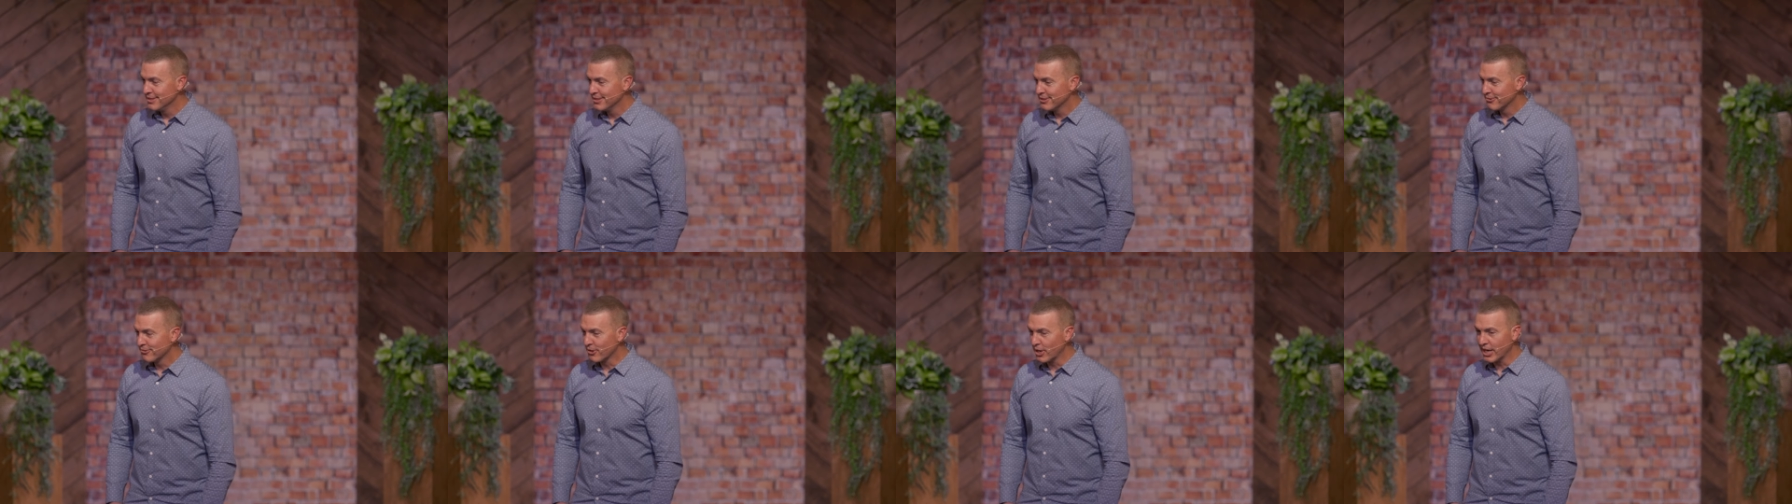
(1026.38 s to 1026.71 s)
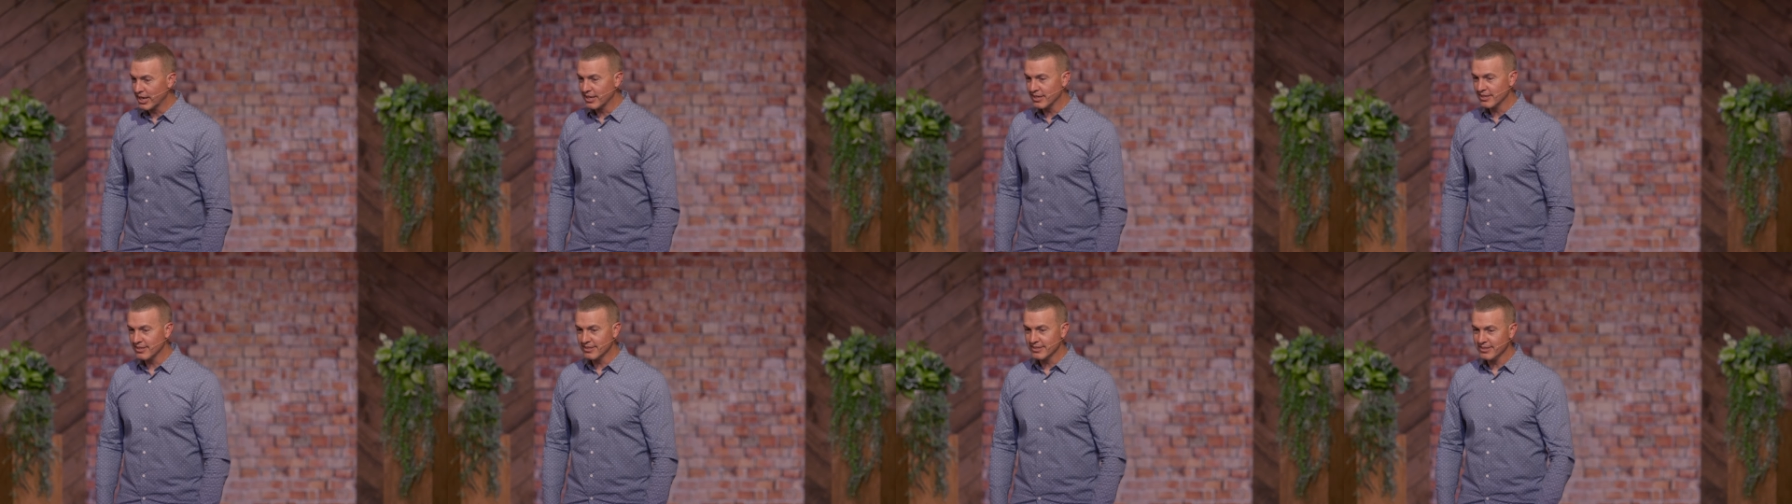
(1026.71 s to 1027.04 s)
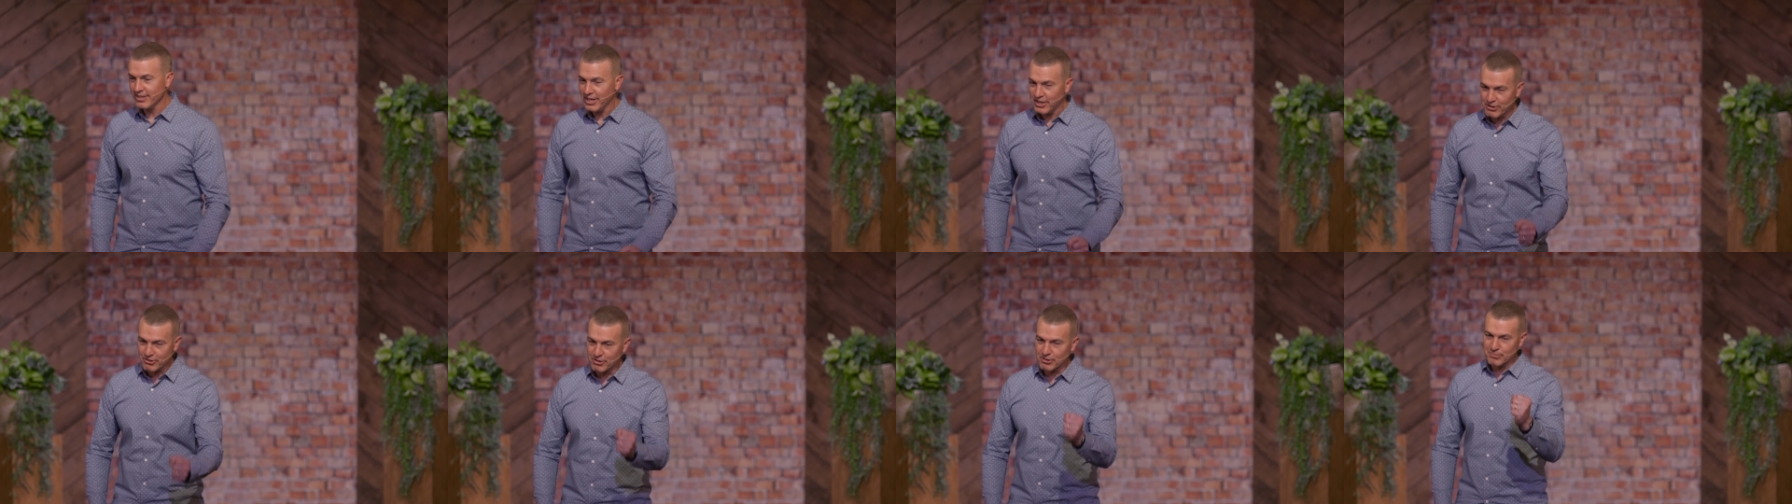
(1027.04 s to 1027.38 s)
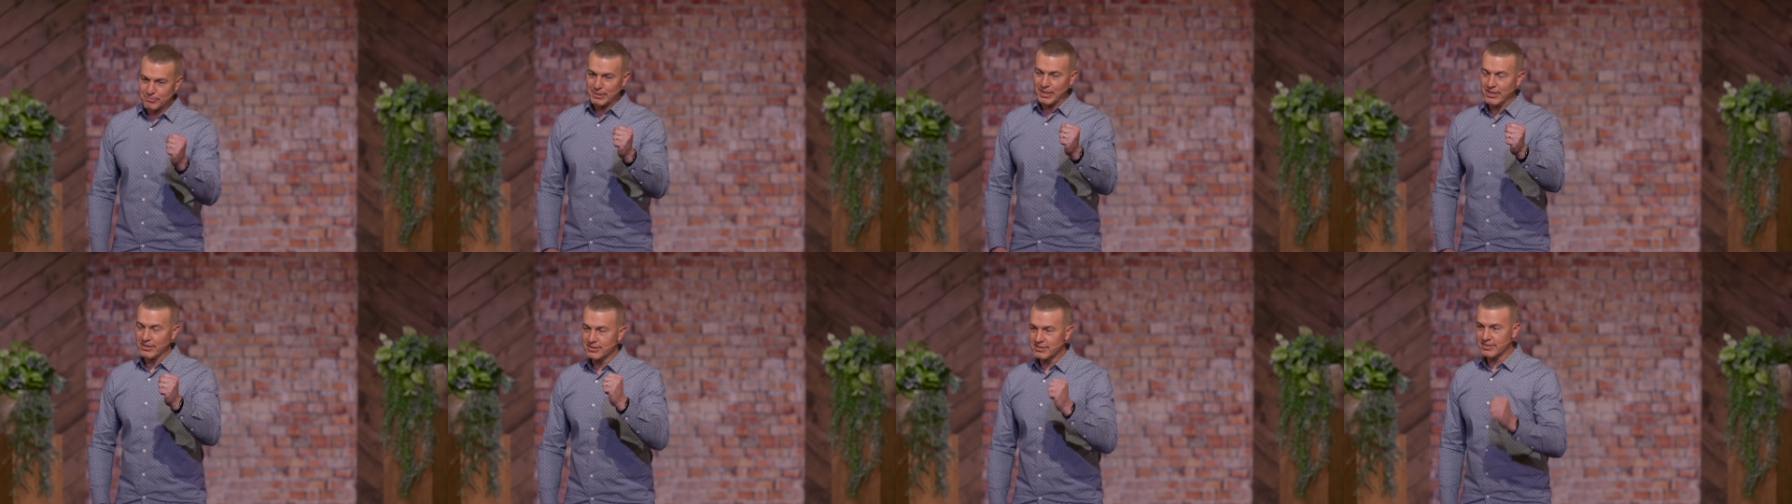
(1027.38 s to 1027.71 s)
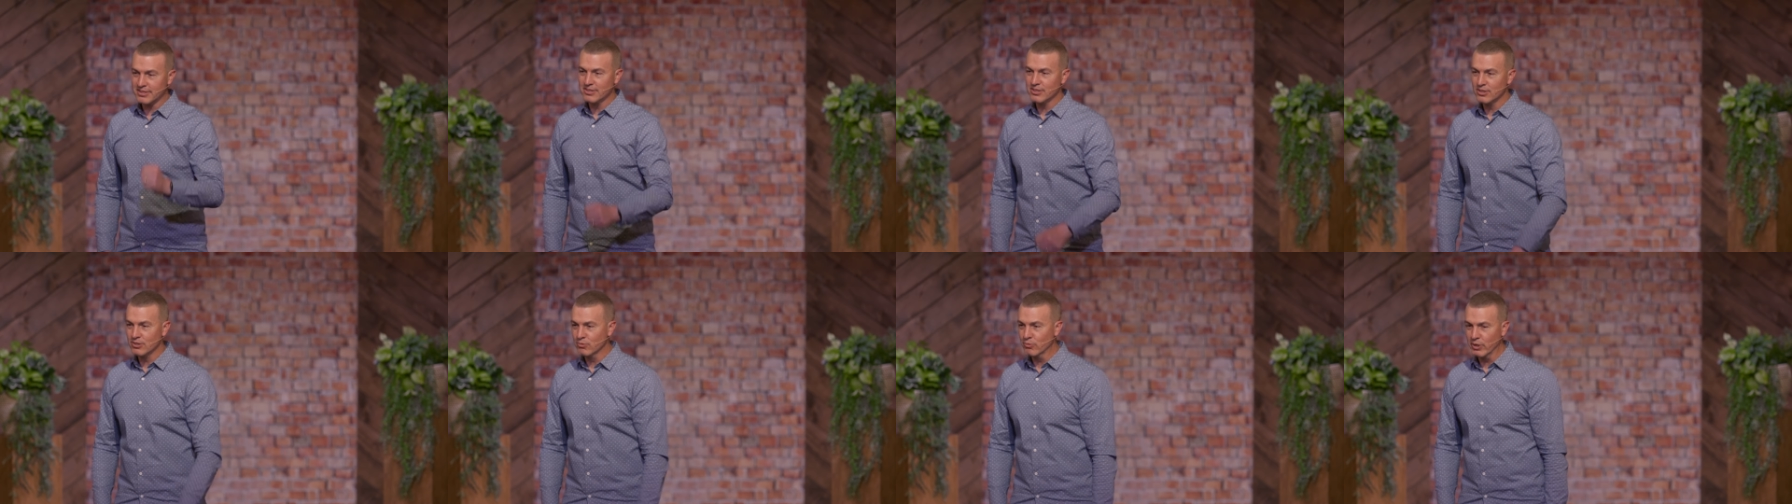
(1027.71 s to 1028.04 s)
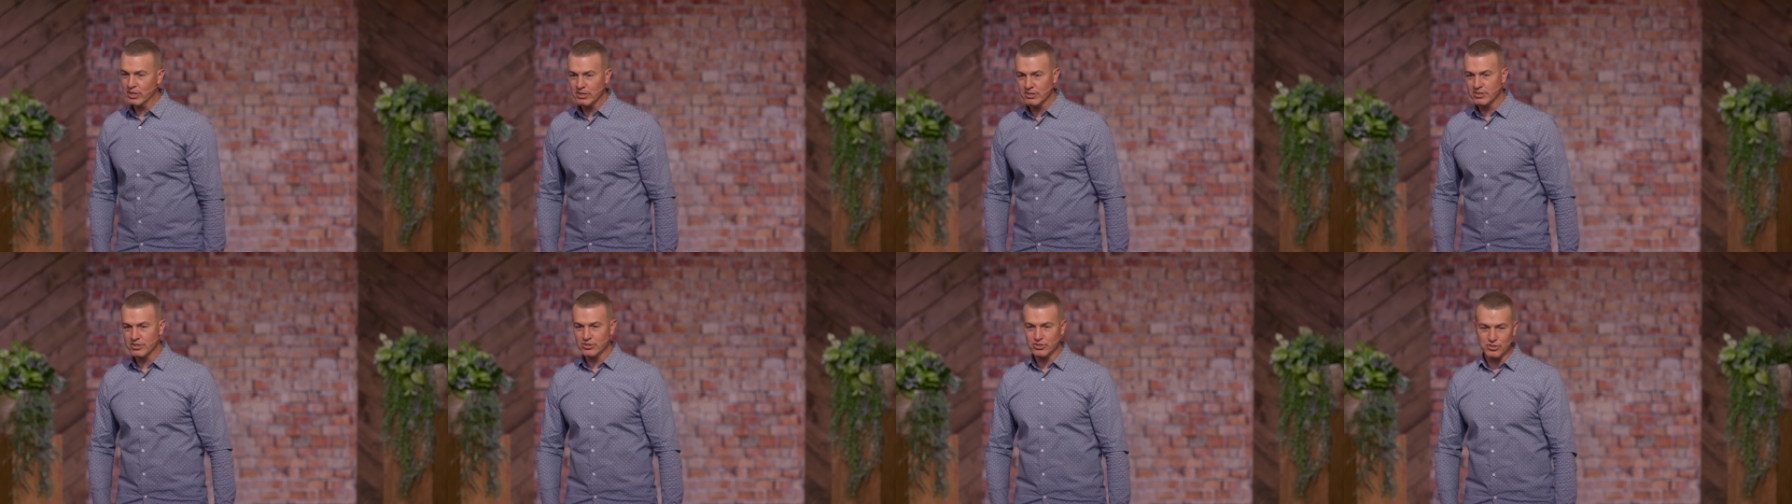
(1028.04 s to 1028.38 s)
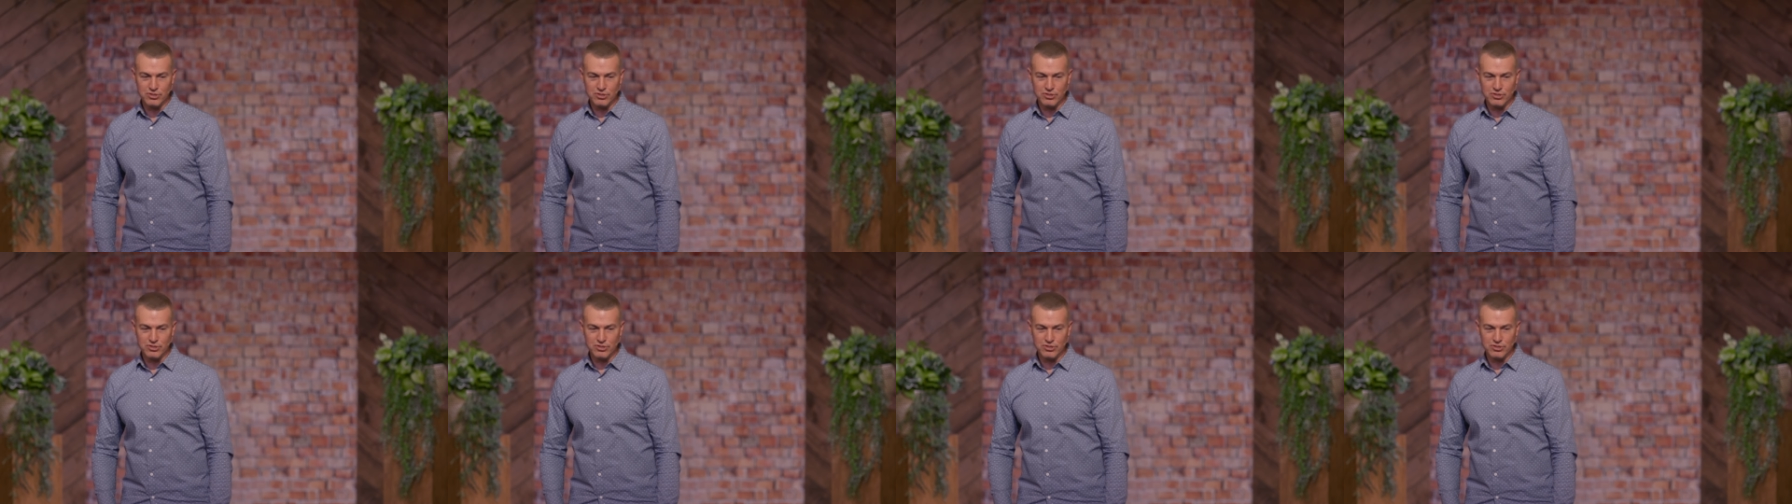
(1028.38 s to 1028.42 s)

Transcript: right? And hear about, you know, when did